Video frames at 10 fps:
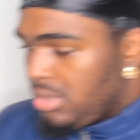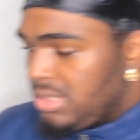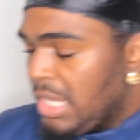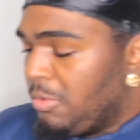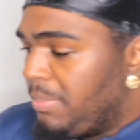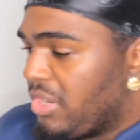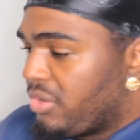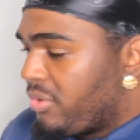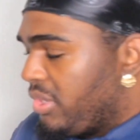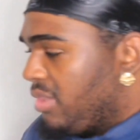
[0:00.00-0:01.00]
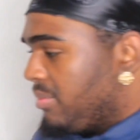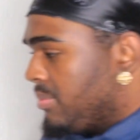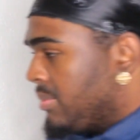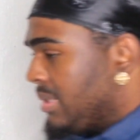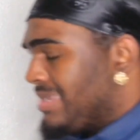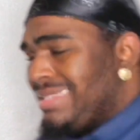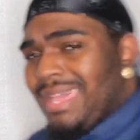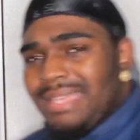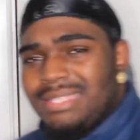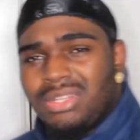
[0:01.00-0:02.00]
double buttercream is
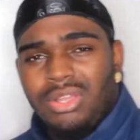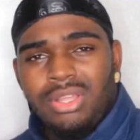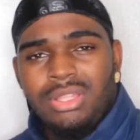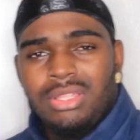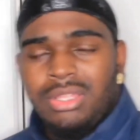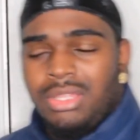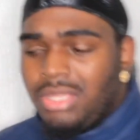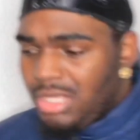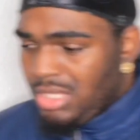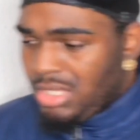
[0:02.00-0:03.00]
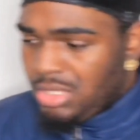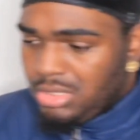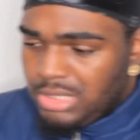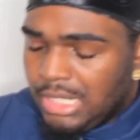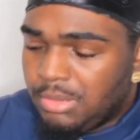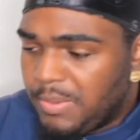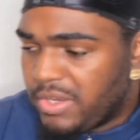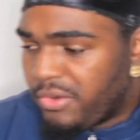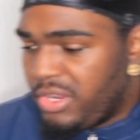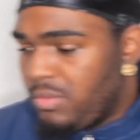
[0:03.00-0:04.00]
nice and all. Double buttercream